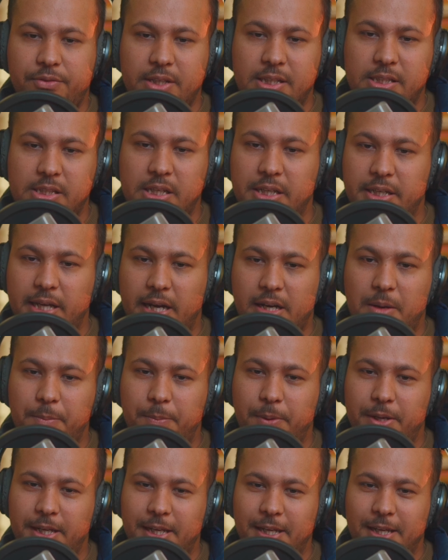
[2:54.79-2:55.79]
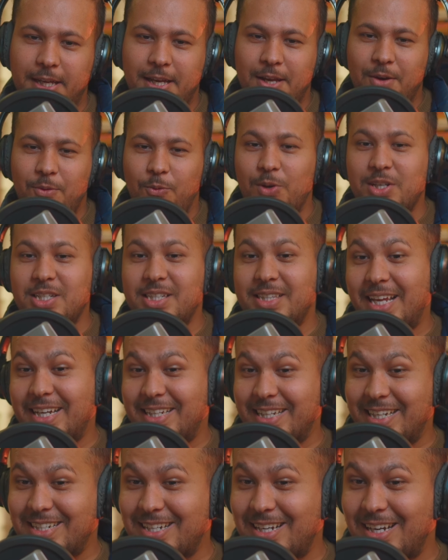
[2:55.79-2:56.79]
East India Company, which they
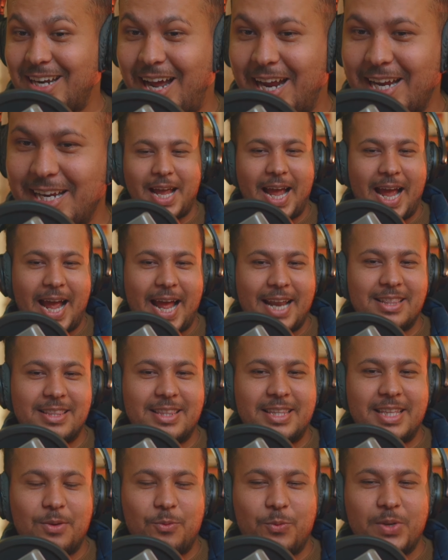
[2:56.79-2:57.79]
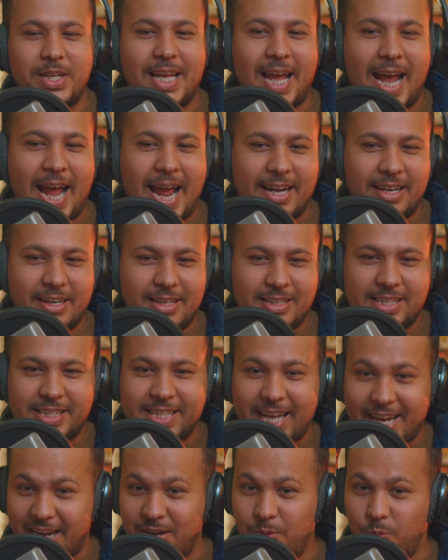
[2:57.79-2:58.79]
didn't like, and we had a
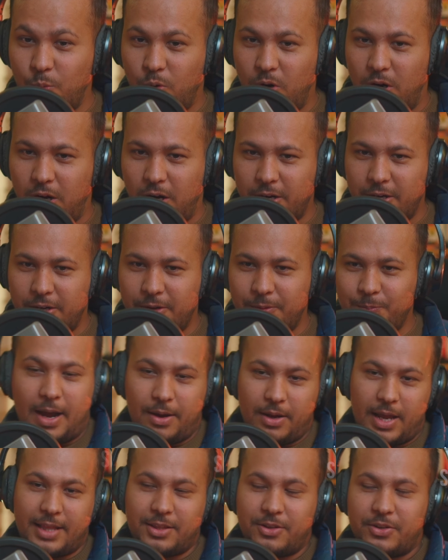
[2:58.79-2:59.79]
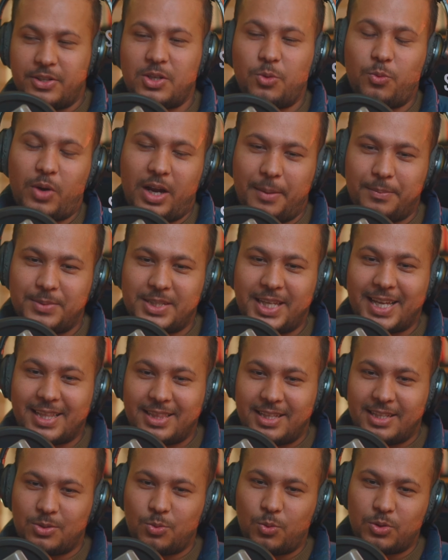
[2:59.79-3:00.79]
second war. And the reason why I'm saying
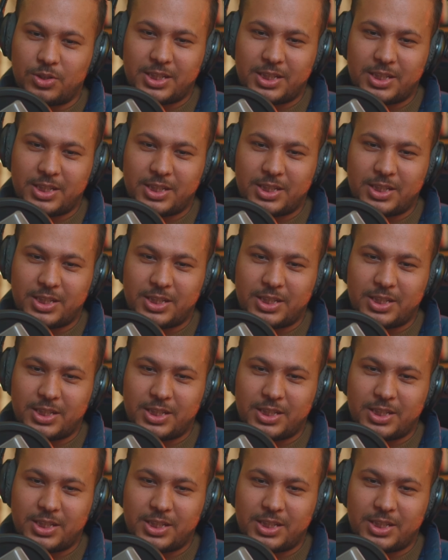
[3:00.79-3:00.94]
this was a